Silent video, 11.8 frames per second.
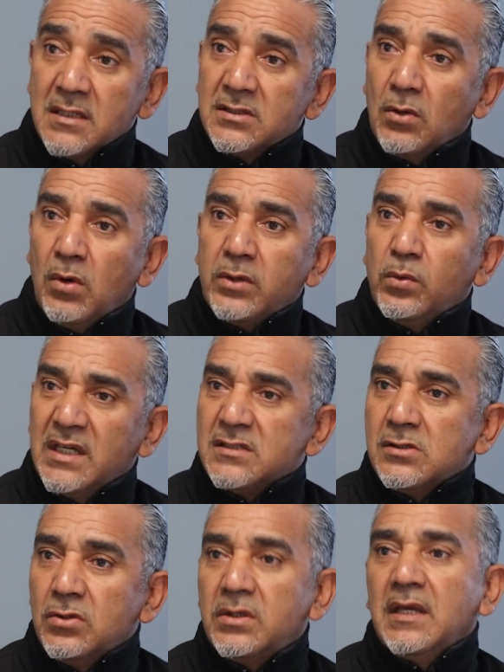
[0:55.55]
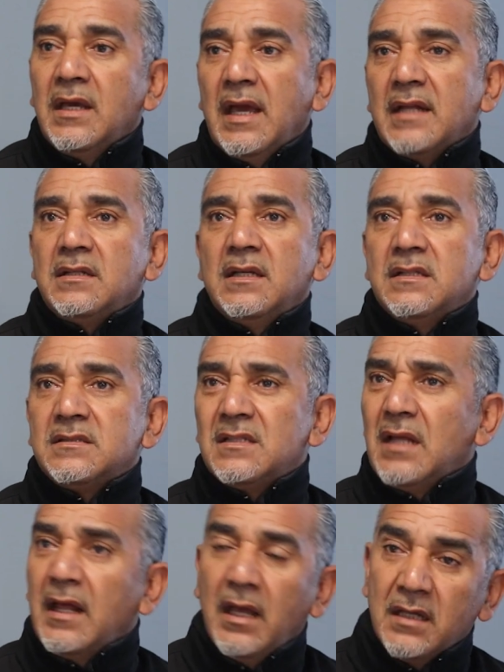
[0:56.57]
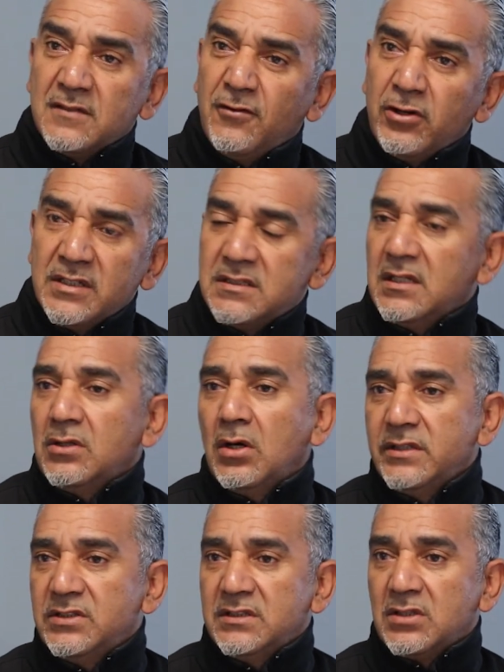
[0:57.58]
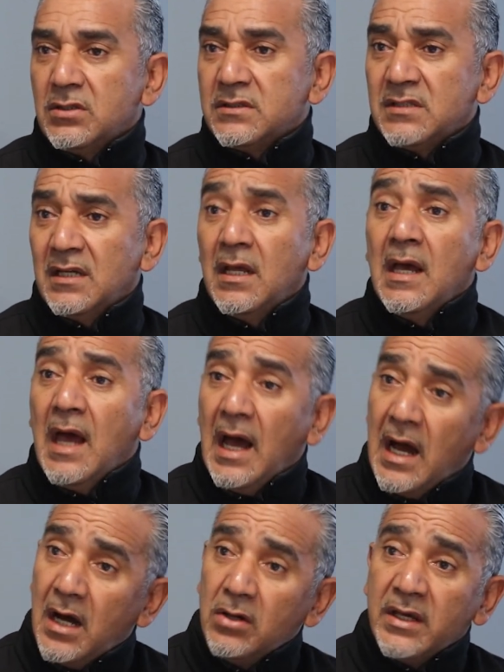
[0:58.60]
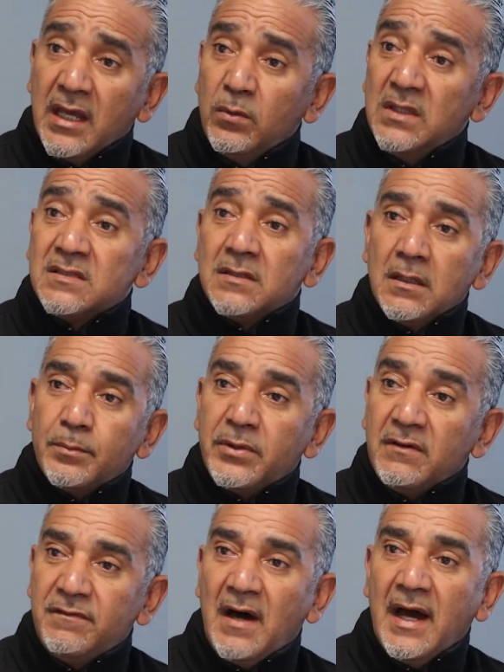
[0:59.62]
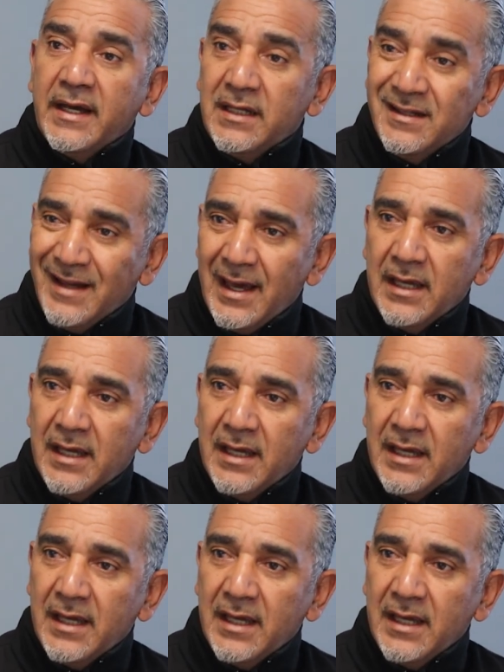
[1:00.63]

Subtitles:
So what Weir's looking at is, as far as technology is concerned, how can we still provide an